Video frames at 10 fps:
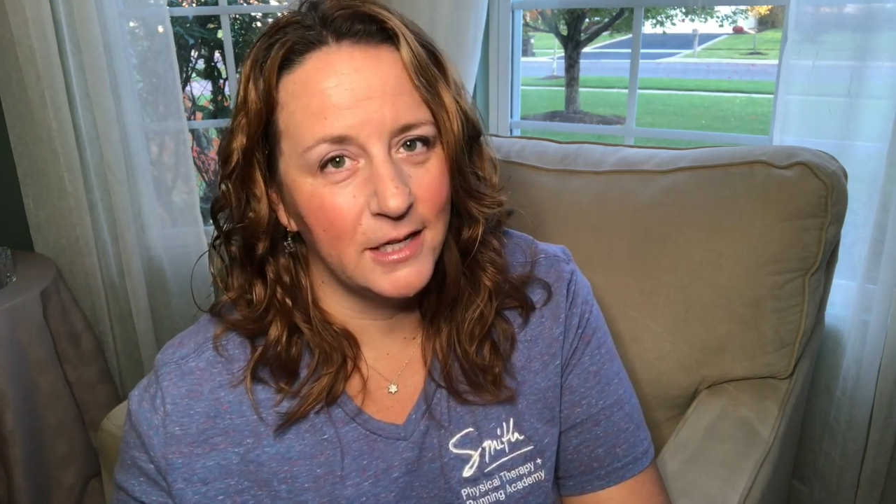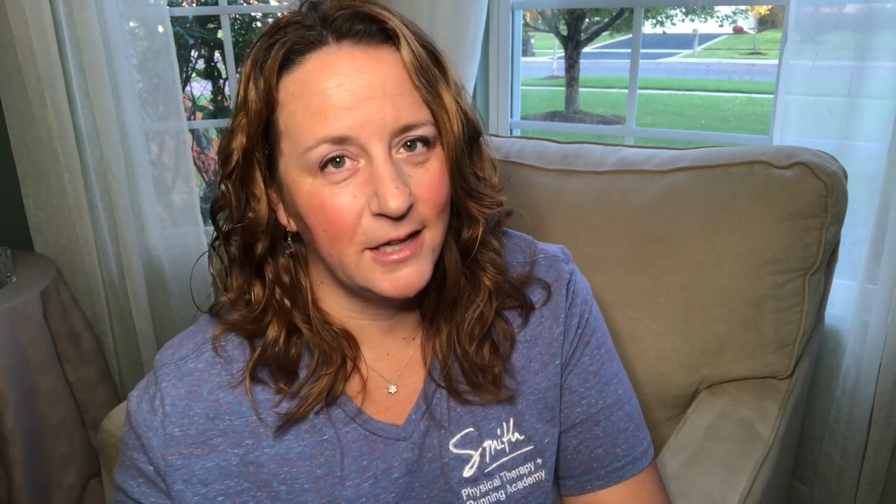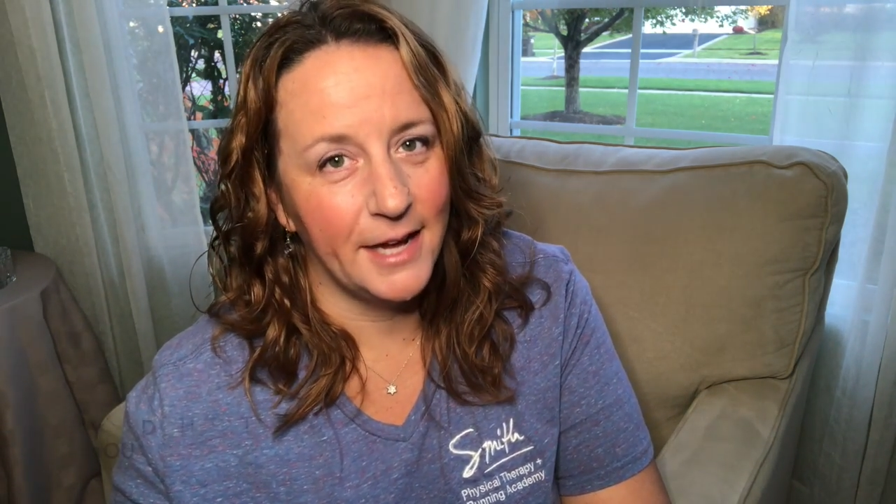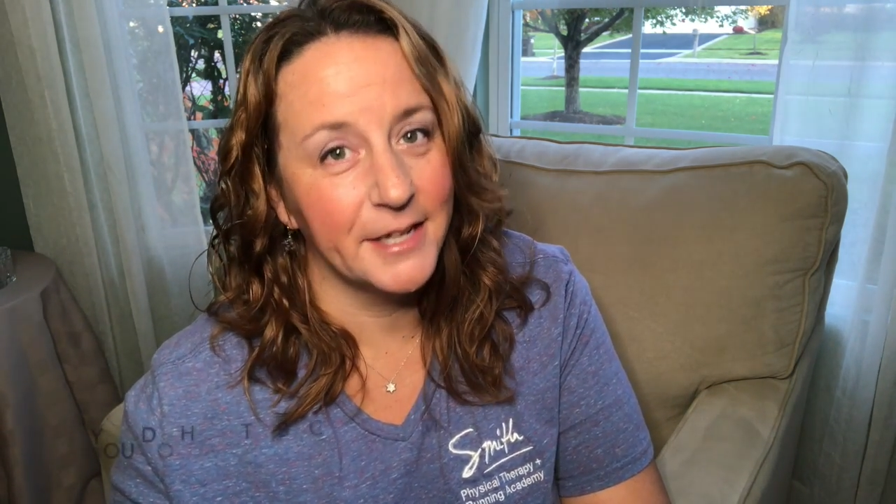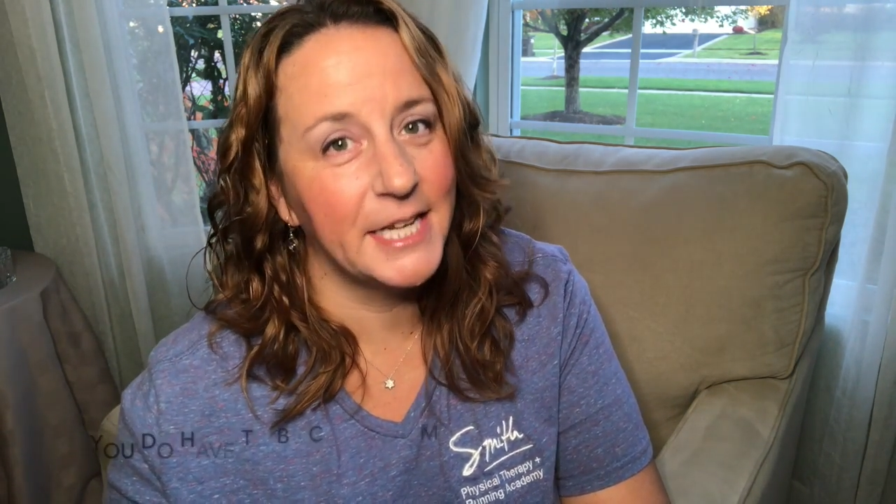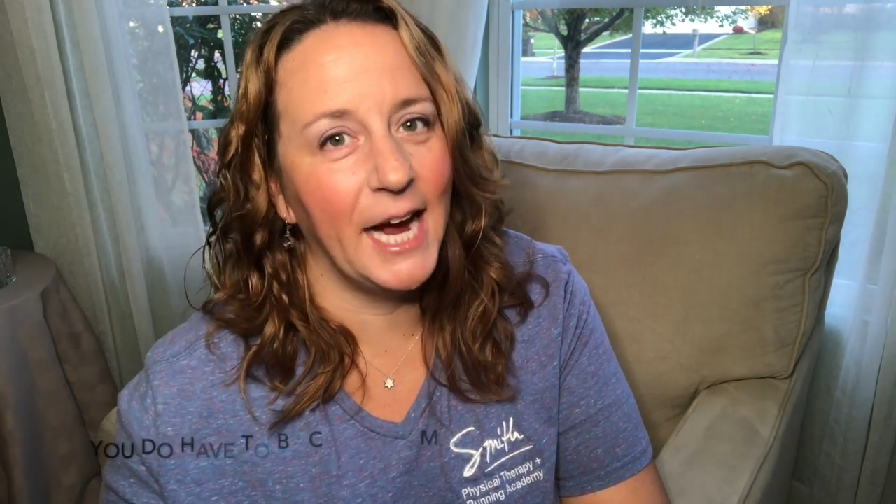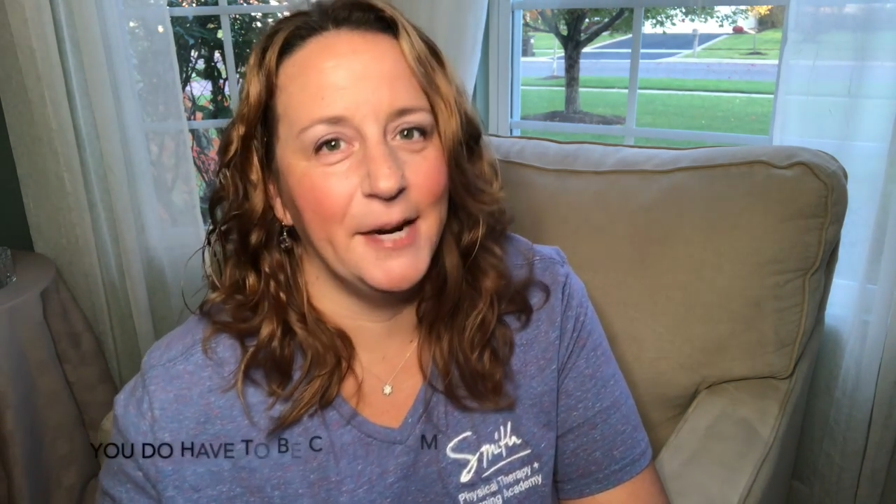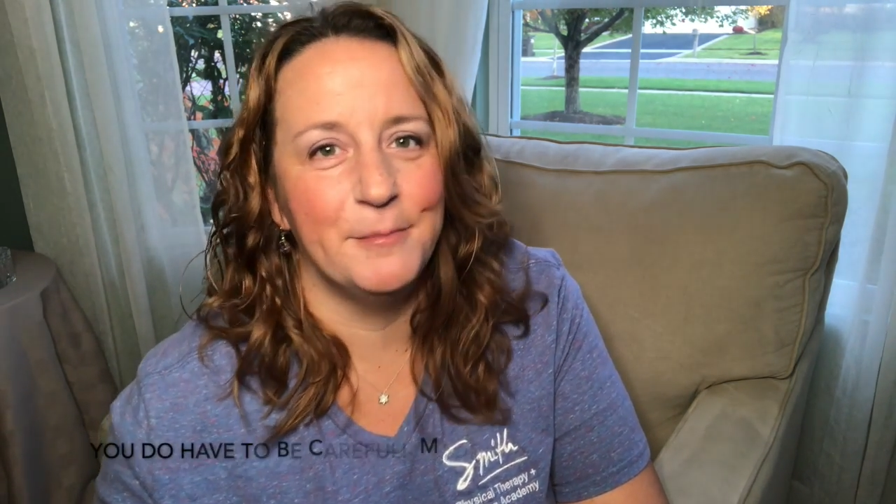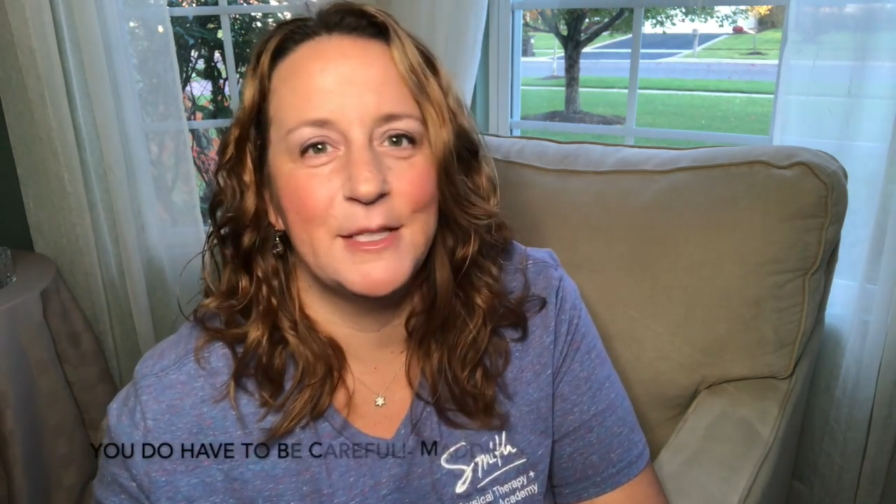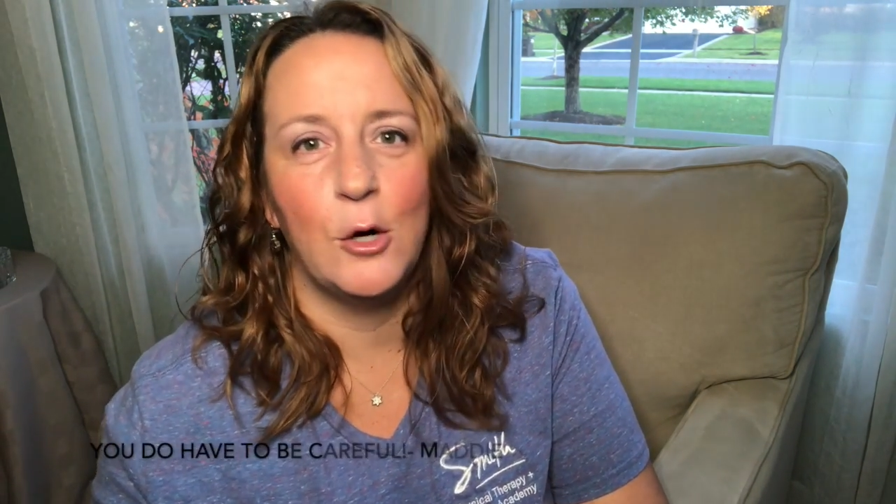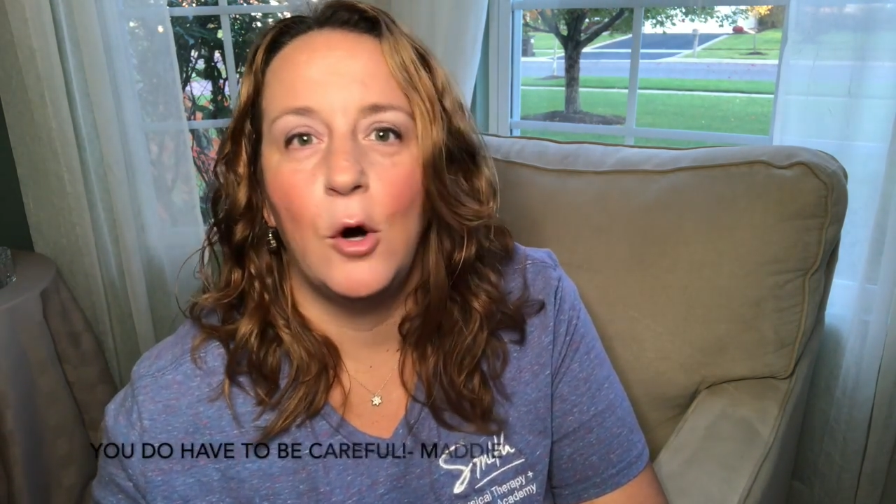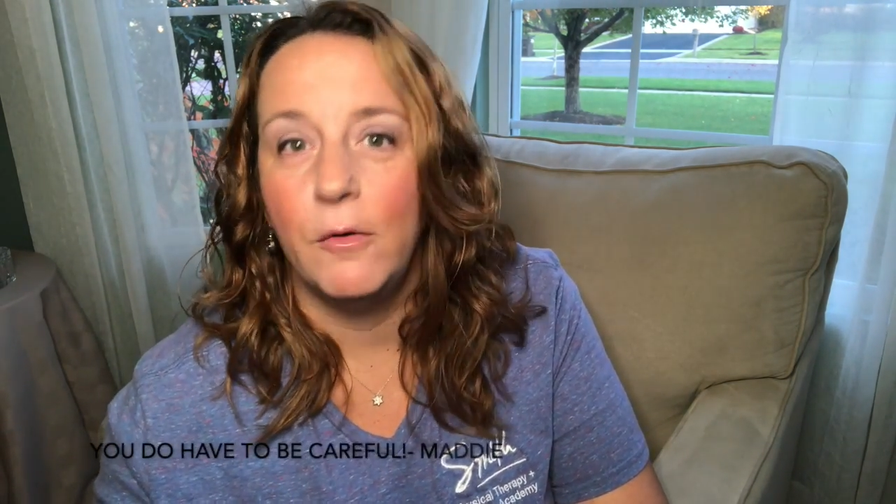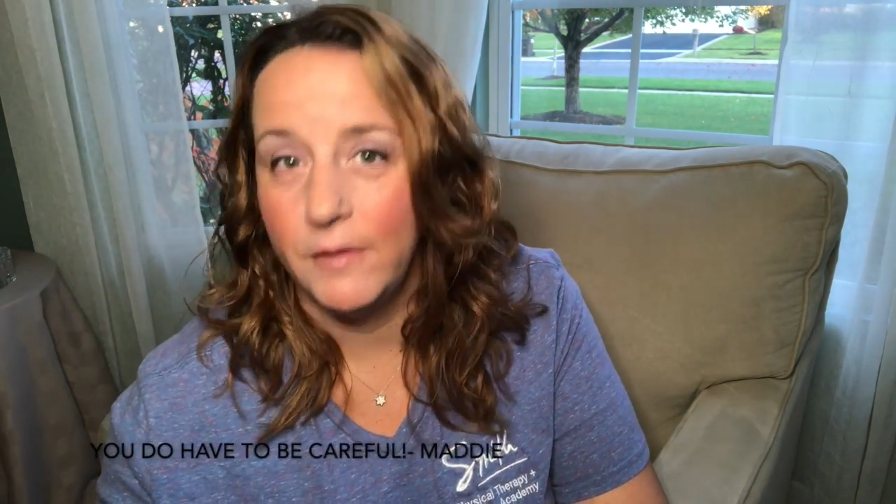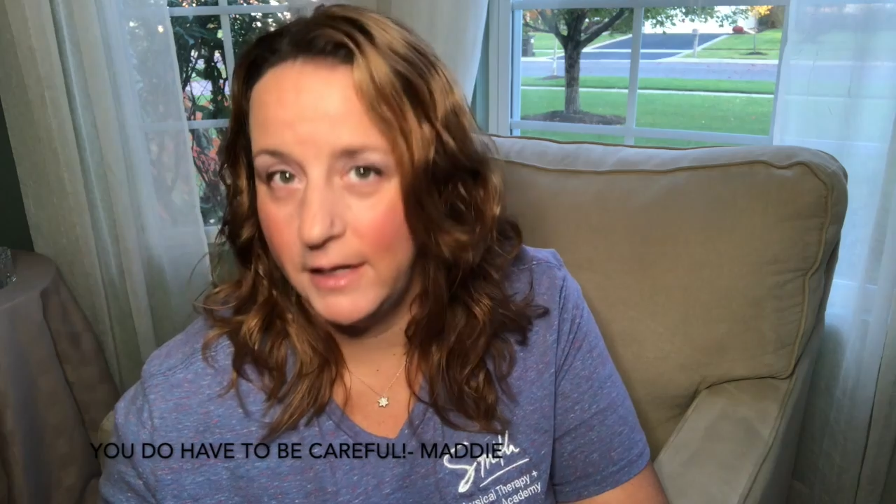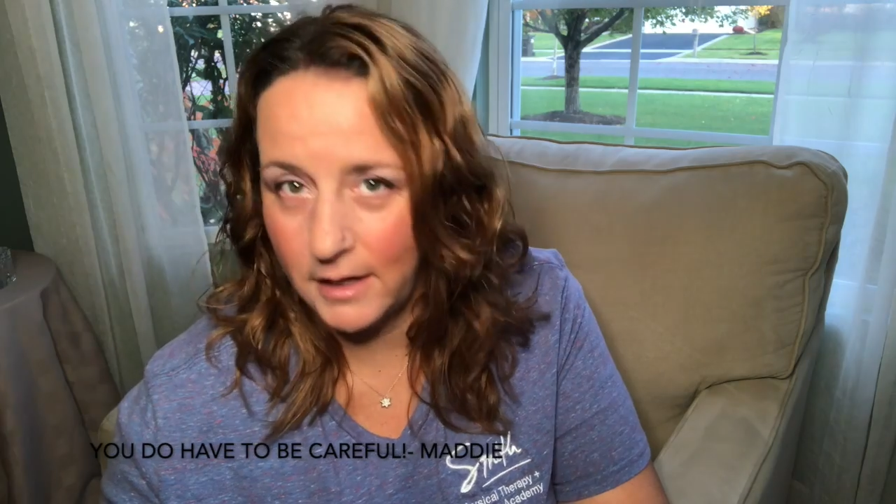a lot of times so
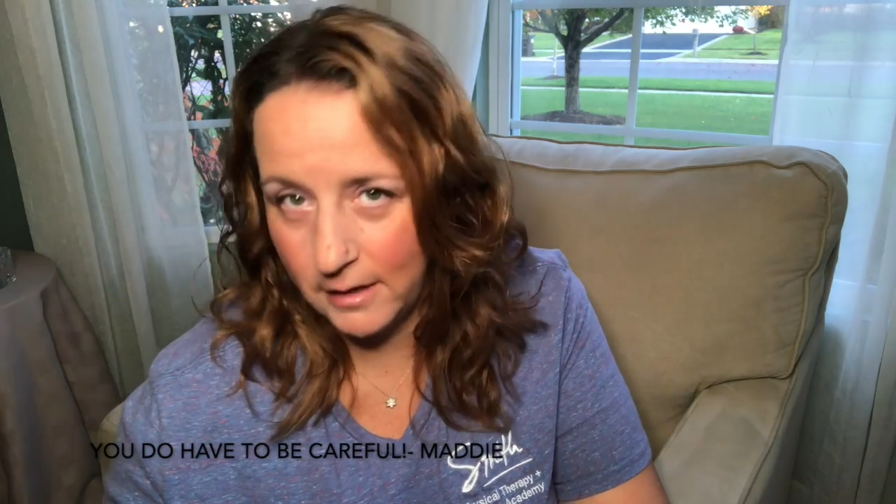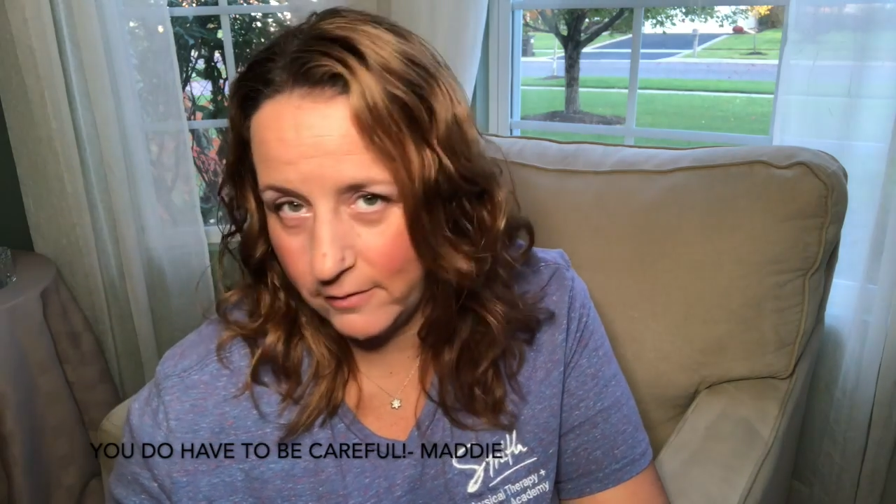hopefully none